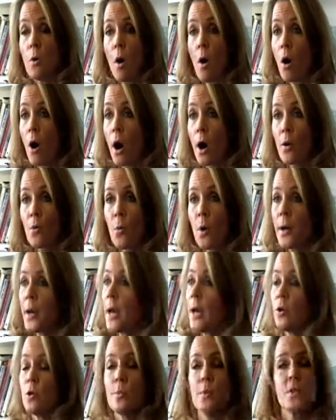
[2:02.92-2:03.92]
are
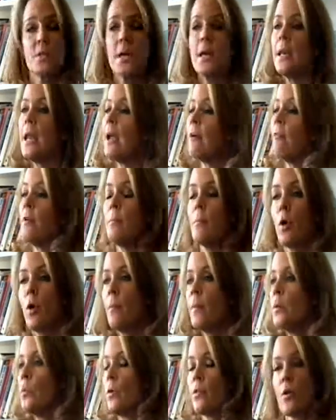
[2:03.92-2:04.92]
100% every
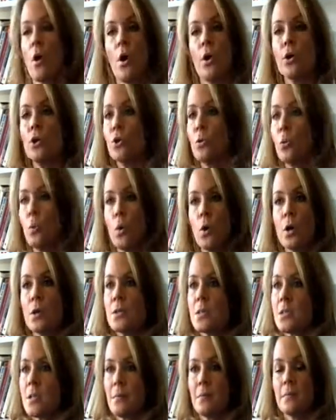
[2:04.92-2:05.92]
moment with all your
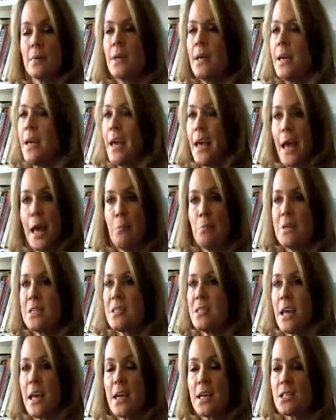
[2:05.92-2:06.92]
warts and
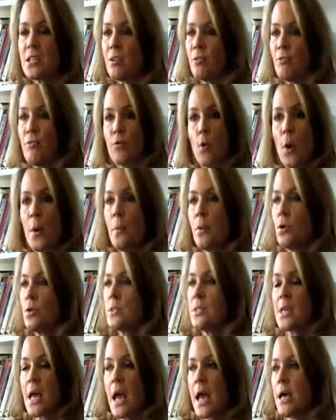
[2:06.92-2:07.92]
mistakes and
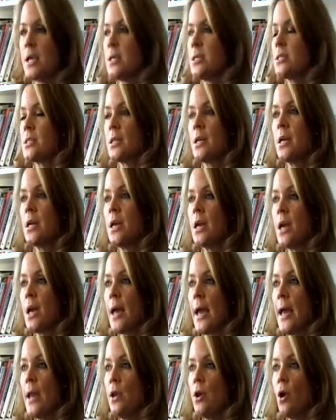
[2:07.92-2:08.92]
foibles
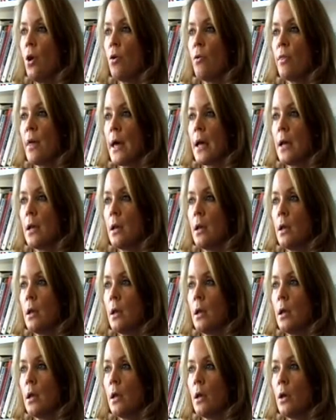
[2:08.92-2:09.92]
and know that
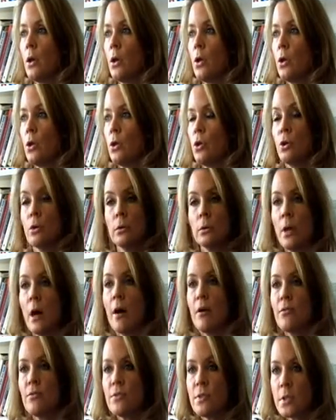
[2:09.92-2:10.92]
you're
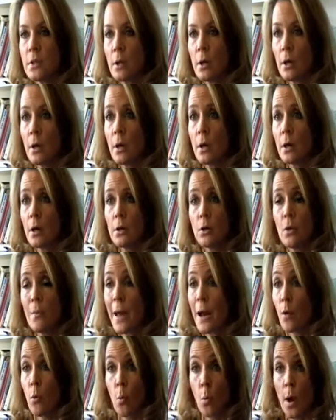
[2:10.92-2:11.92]
loved no
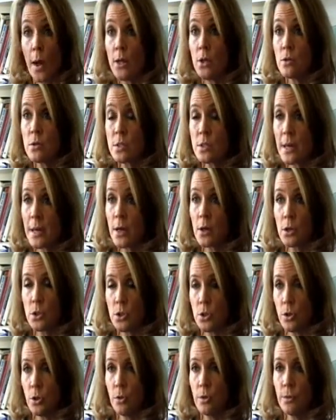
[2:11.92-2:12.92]
matter what you say or
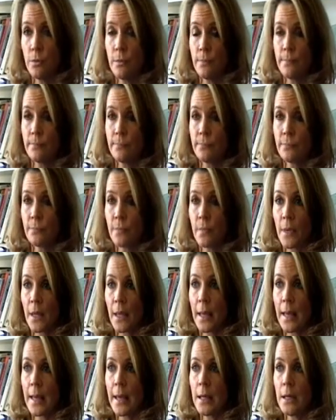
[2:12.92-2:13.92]
do,
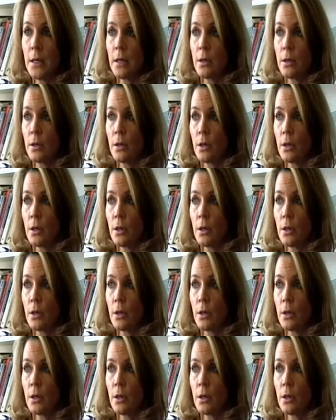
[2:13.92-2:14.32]
and